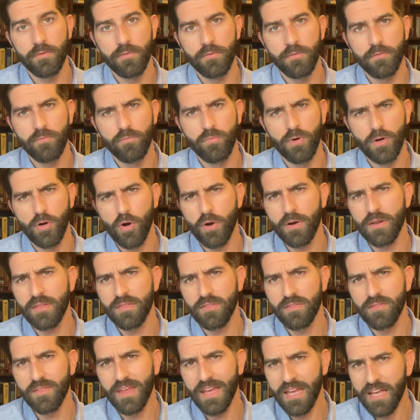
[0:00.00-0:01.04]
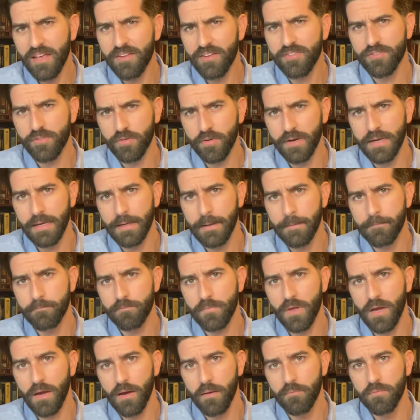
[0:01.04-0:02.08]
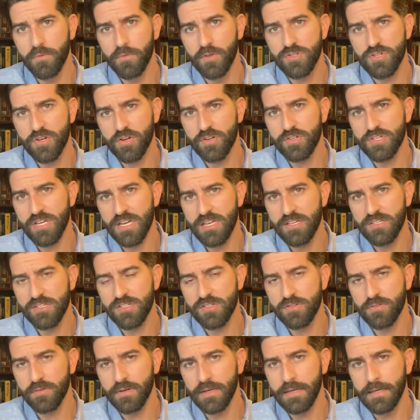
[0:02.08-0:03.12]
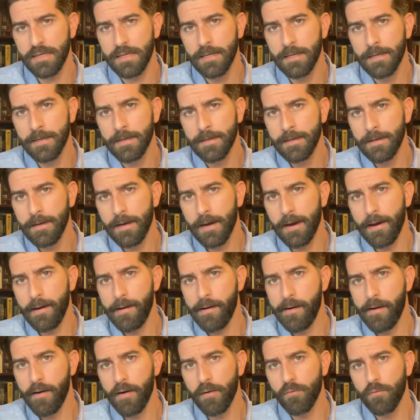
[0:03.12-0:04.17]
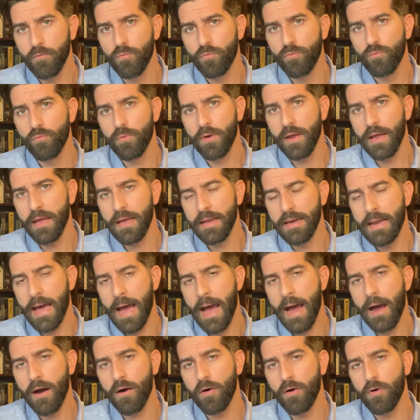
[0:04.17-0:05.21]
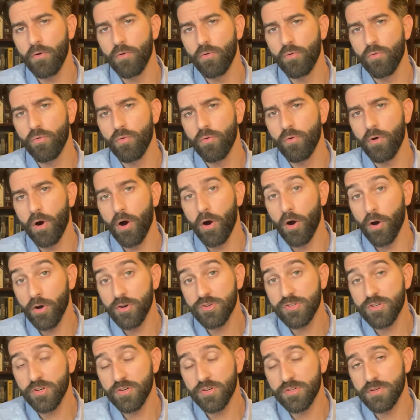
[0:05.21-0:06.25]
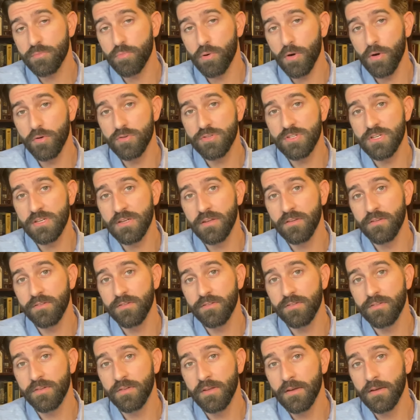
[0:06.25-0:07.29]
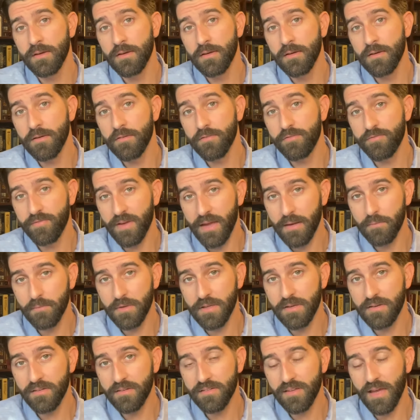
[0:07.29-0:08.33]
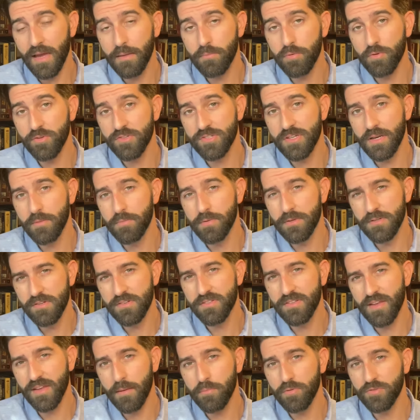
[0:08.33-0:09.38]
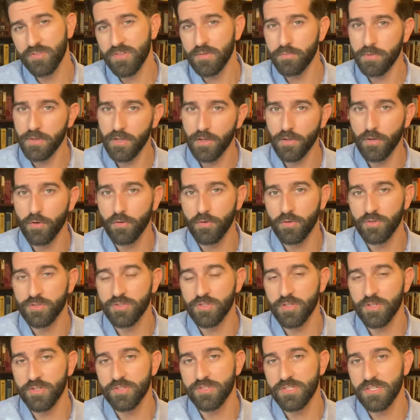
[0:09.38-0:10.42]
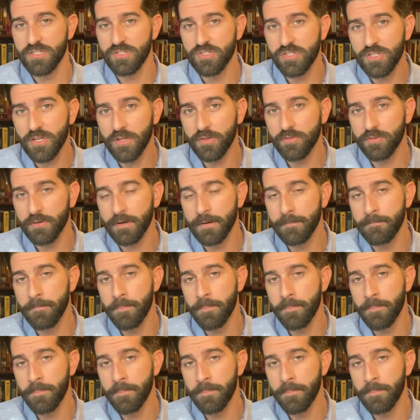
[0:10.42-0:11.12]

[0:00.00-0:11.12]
regarding history, um, the church history uh, and how our church approaches family discipleship and discipleship in the local church and children.